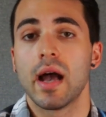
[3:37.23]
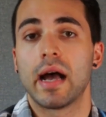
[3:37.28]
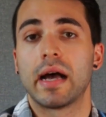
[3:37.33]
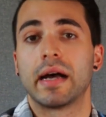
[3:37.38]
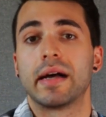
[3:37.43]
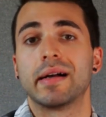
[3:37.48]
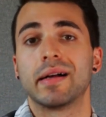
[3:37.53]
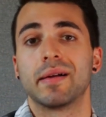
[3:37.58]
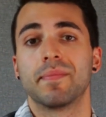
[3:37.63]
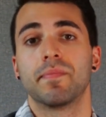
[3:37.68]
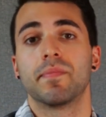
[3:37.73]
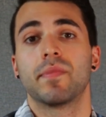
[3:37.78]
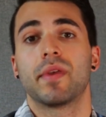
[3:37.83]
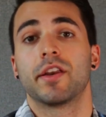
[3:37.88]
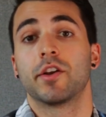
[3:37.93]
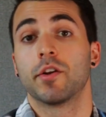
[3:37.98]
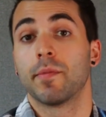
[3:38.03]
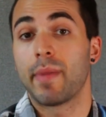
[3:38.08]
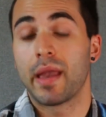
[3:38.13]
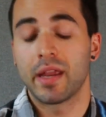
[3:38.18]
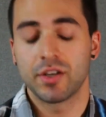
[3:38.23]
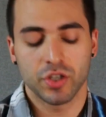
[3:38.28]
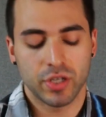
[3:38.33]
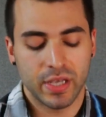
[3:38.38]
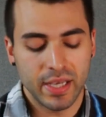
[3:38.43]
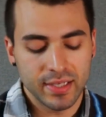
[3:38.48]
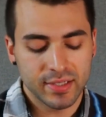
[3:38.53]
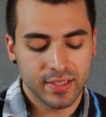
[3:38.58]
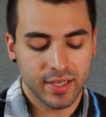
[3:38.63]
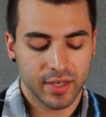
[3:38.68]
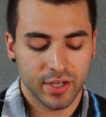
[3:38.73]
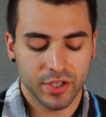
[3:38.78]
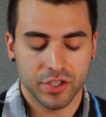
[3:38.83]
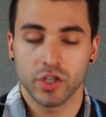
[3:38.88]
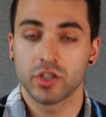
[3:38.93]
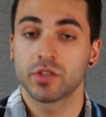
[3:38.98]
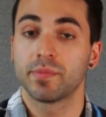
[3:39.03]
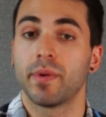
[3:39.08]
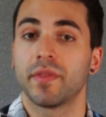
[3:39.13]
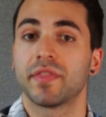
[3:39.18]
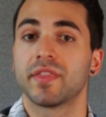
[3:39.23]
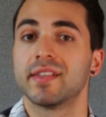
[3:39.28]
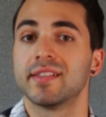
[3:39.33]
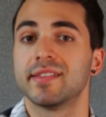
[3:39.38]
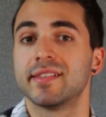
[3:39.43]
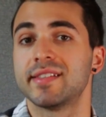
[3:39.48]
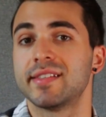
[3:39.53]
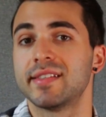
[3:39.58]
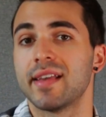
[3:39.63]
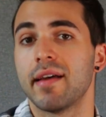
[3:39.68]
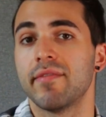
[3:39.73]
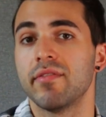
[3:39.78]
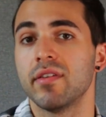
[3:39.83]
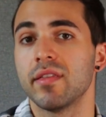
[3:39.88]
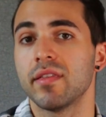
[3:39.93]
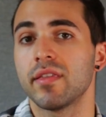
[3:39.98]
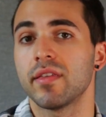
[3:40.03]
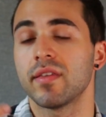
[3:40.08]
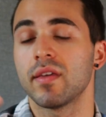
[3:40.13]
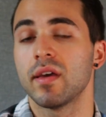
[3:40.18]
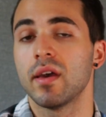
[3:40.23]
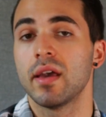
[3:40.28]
major key signatures, but the 7th